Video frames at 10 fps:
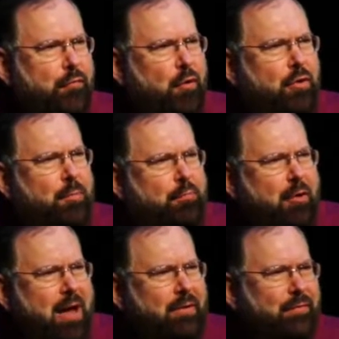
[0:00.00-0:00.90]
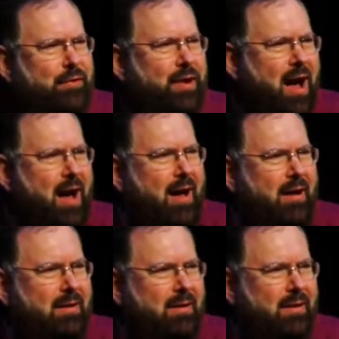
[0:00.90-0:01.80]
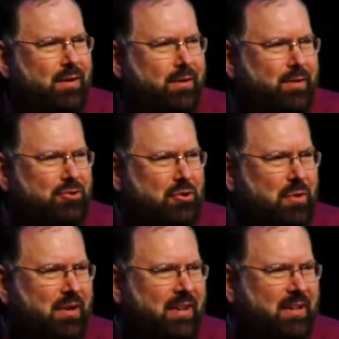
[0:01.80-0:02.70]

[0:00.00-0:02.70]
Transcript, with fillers: For the bread of God, Yeshua